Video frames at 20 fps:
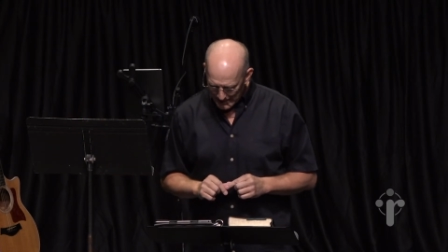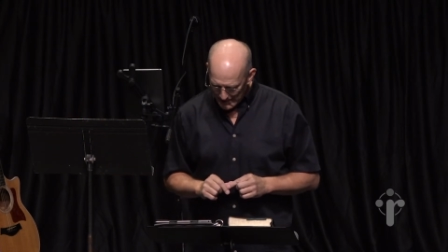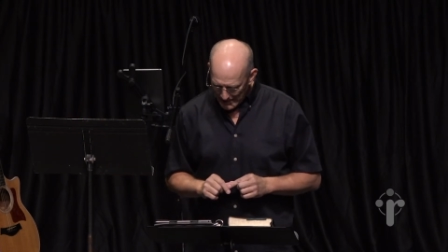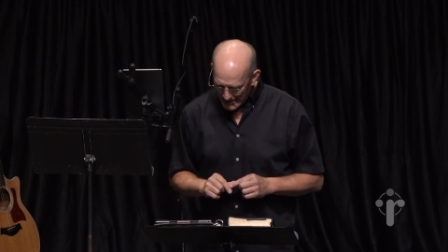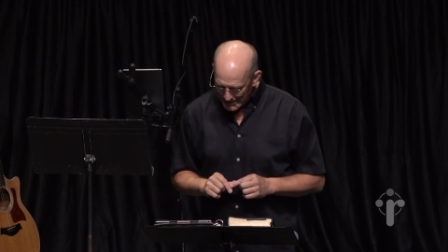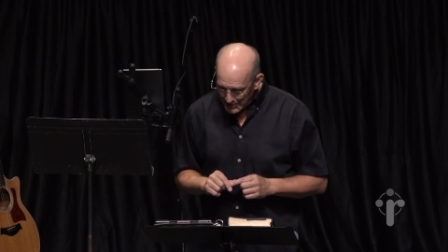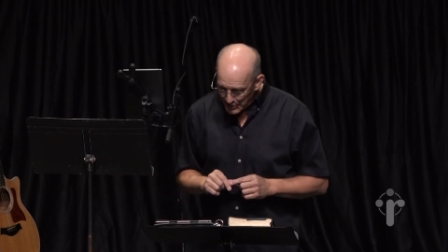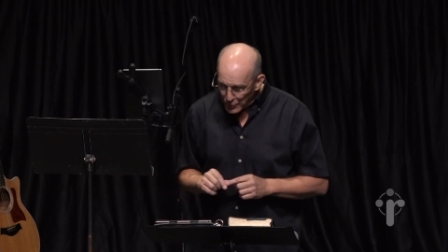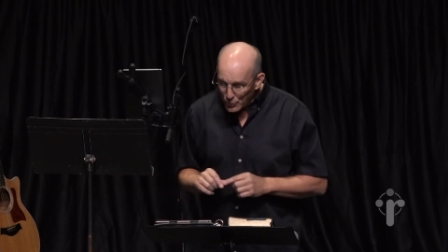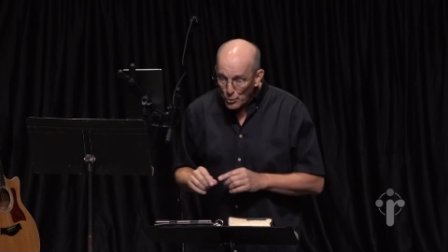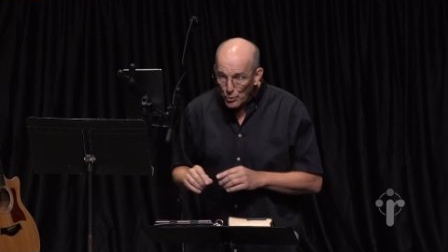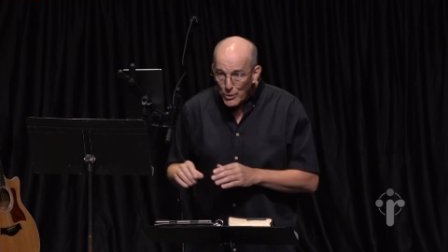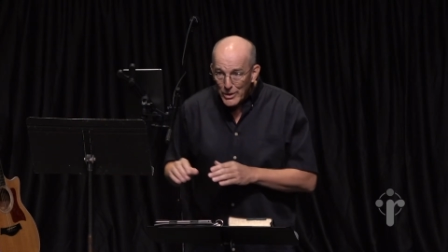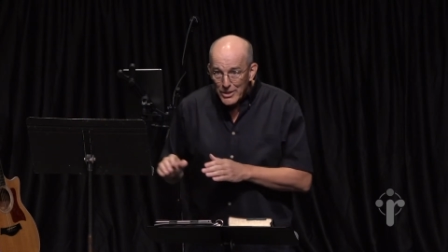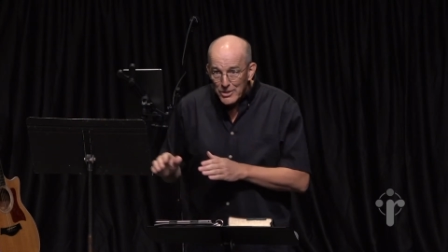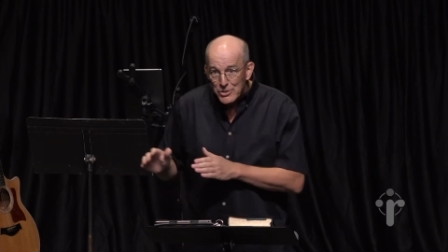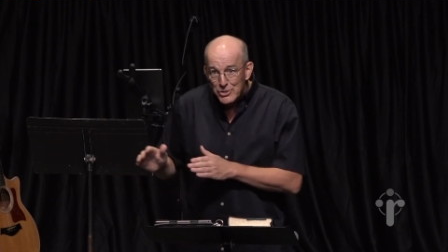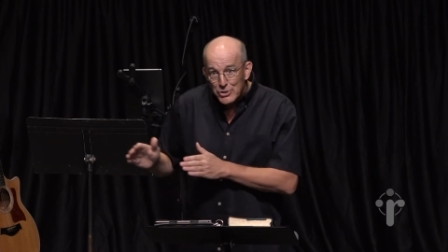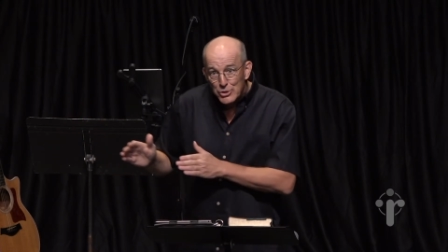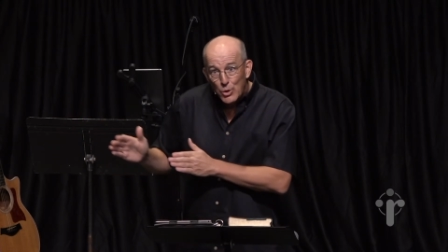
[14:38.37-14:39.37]
He didn't
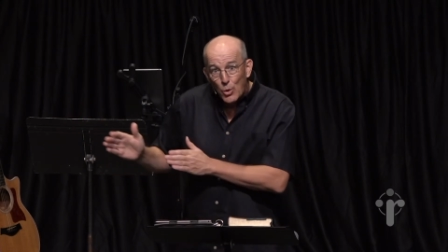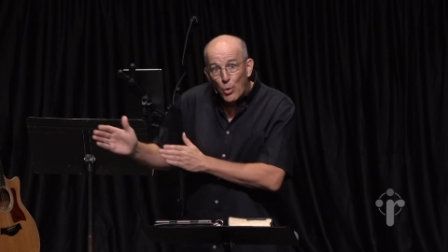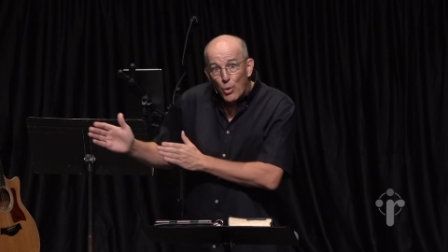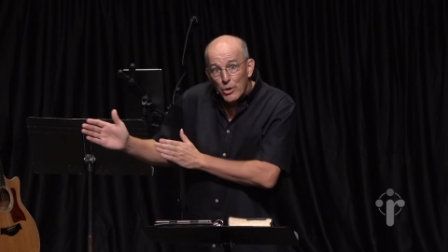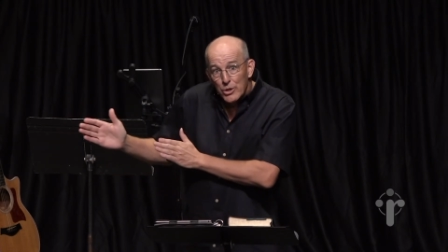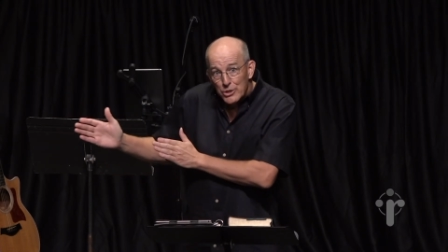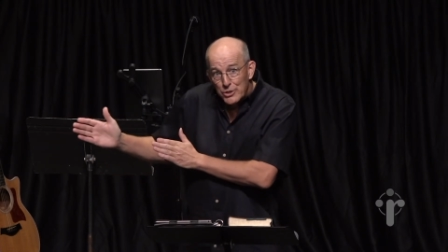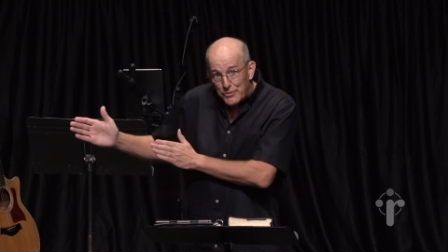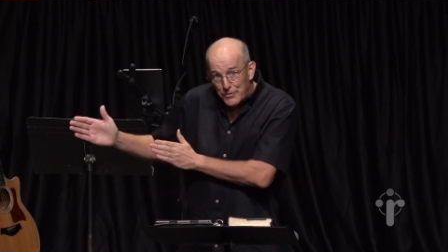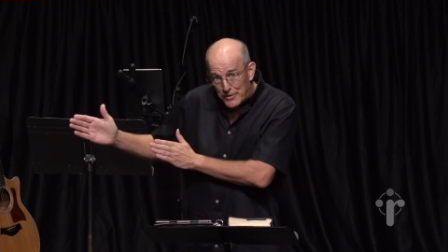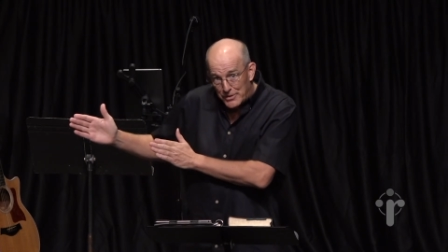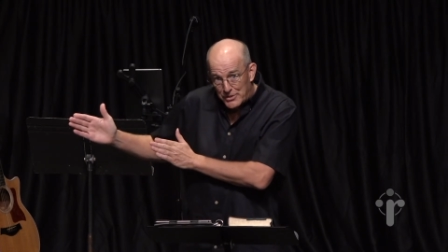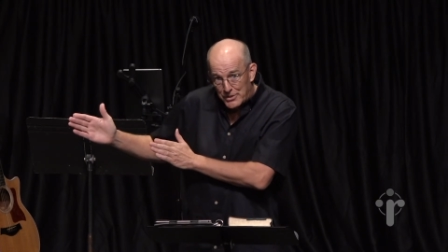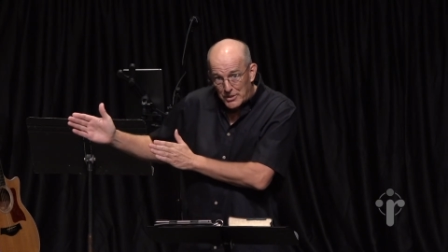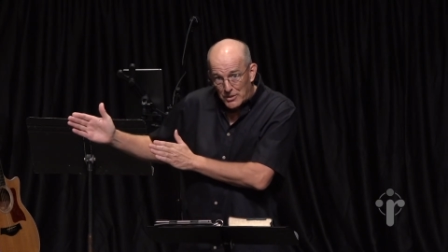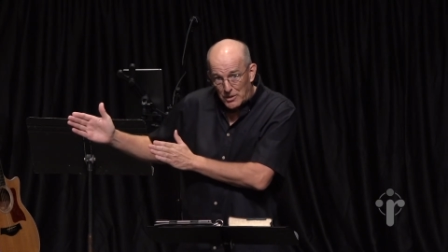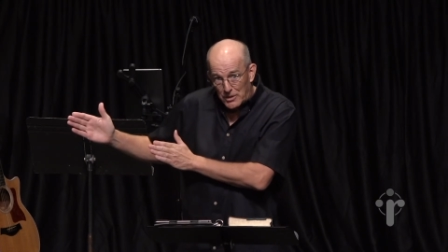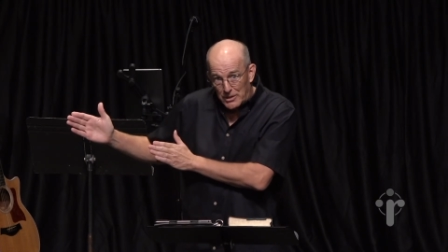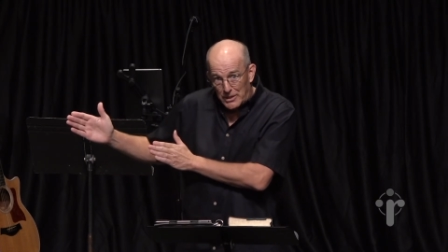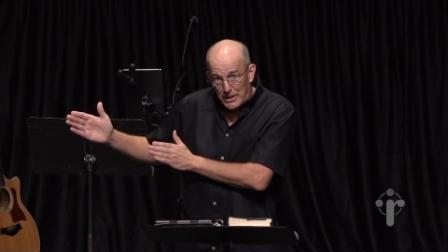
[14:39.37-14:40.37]
rent a storage
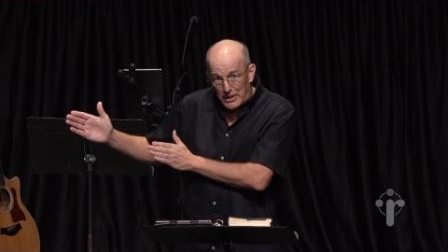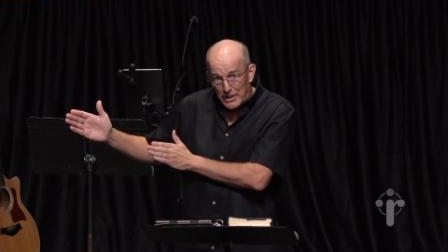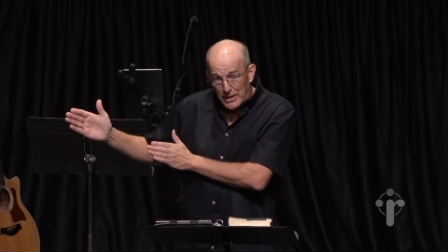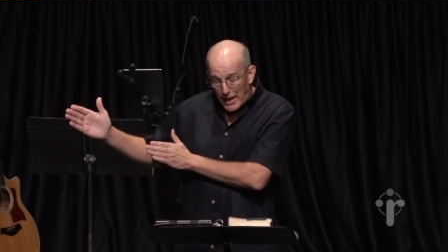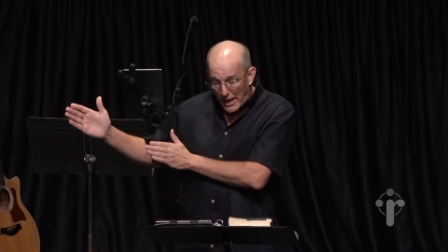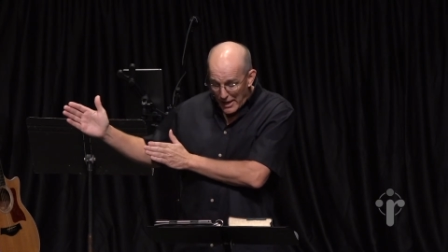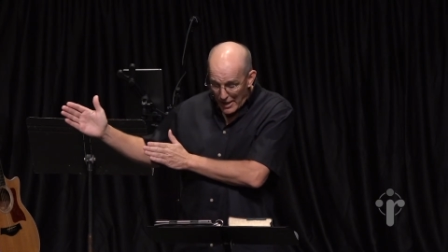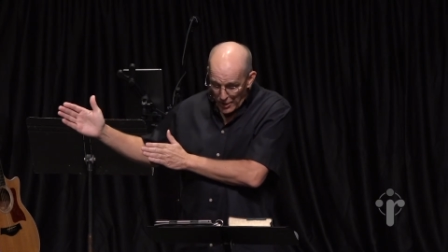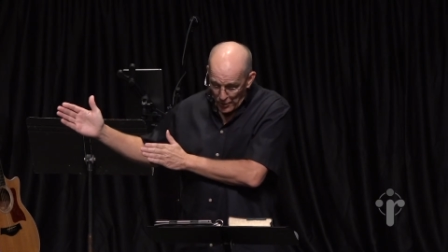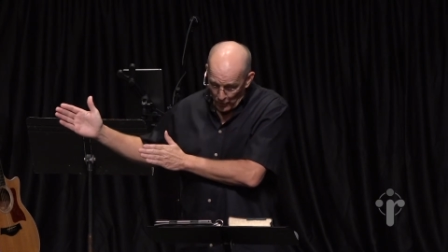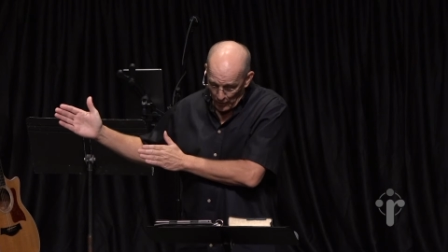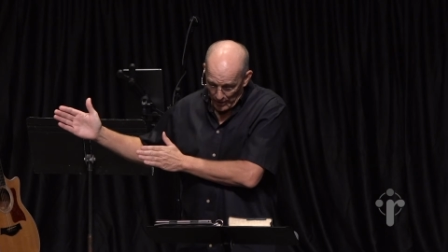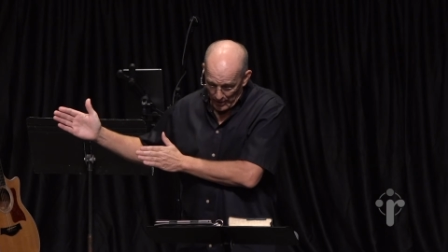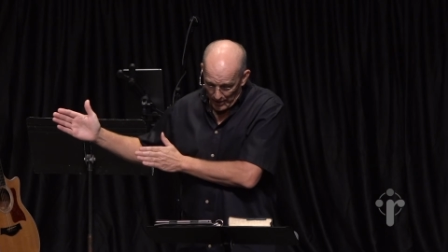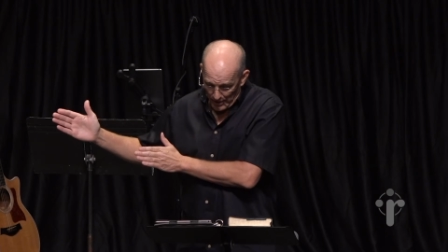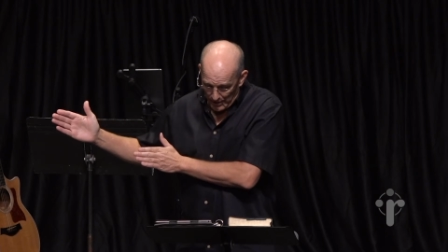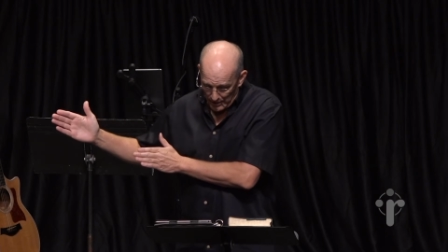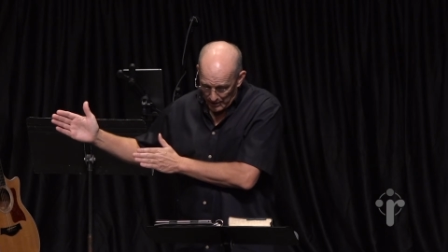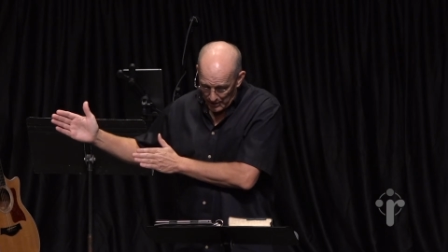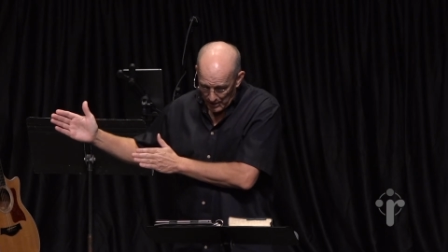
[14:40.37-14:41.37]
facility in
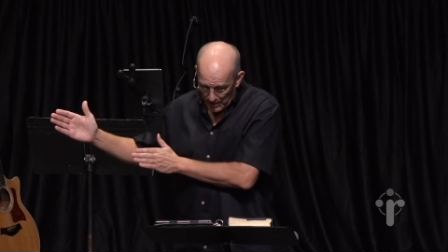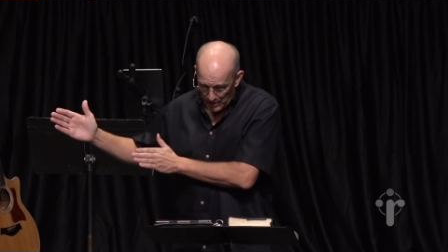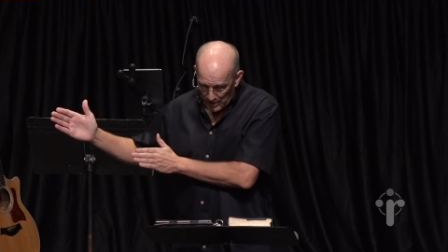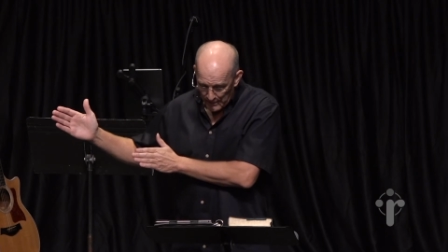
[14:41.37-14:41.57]
Haran